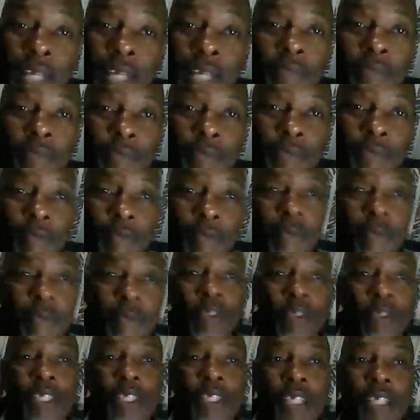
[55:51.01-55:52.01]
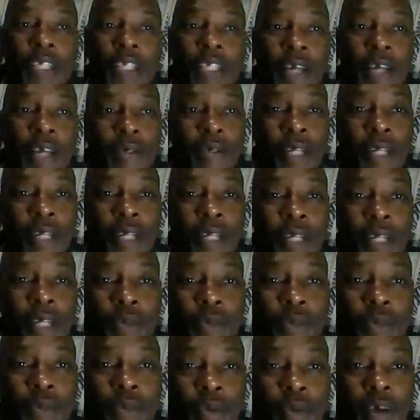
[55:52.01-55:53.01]
You see, now you don't have to worry about food.
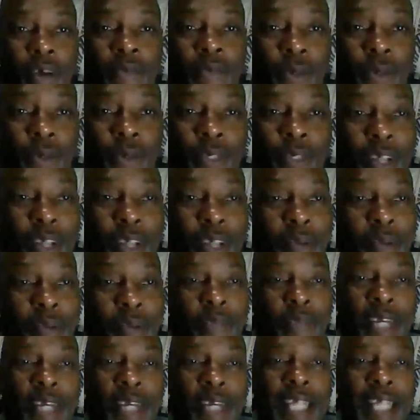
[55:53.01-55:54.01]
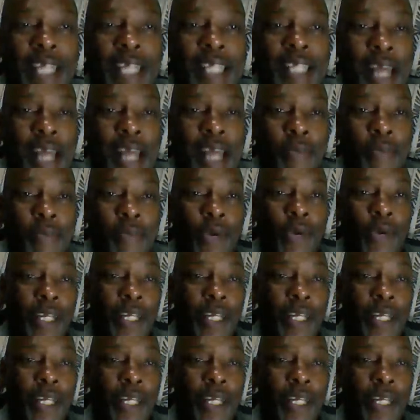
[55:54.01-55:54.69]
So I mean, if it gets to that point, it